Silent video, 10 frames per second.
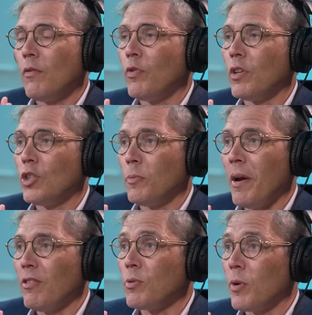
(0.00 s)
For
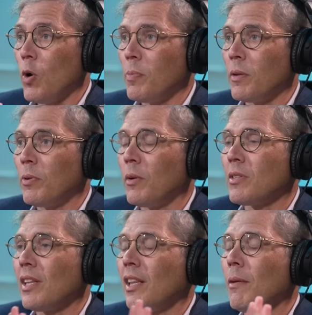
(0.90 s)
Gparency, when you open, the plan
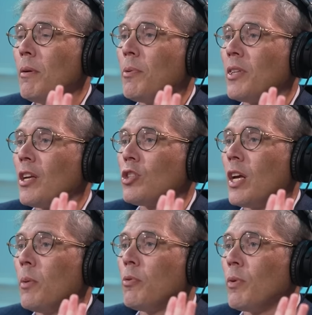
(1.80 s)
was let me potentially
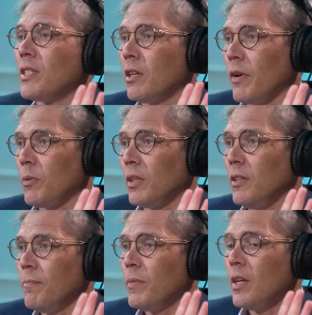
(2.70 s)
help raising of equity.
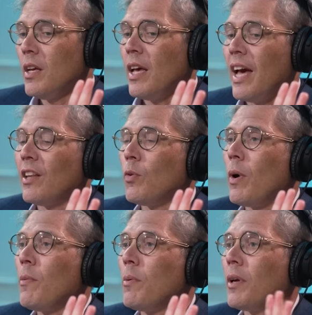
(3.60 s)
And the
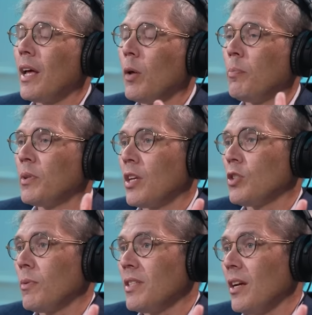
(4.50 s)
way we were going to help
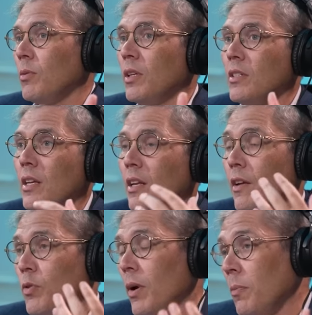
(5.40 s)
potentially raise equity is that
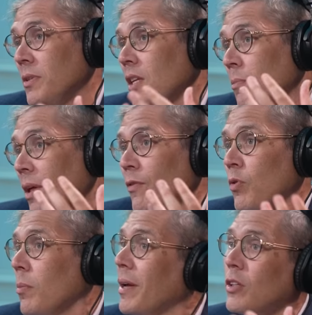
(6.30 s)
if there were LPs on the
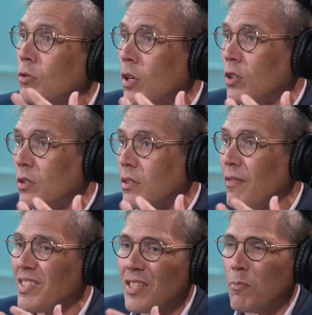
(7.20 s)
platform, we'll make introductions.
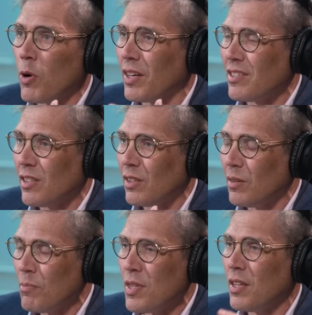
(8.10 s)
Obviously, this market is a little
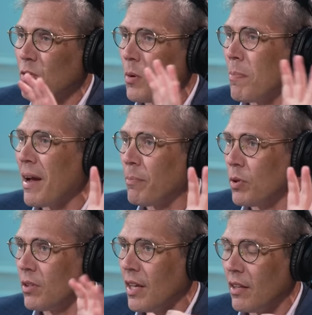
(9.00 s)
thing, so we
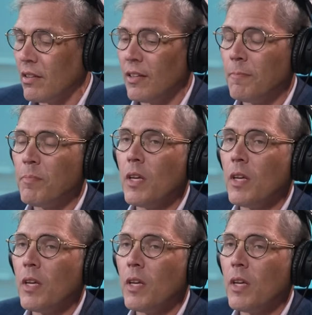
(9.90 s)
backburned that idea.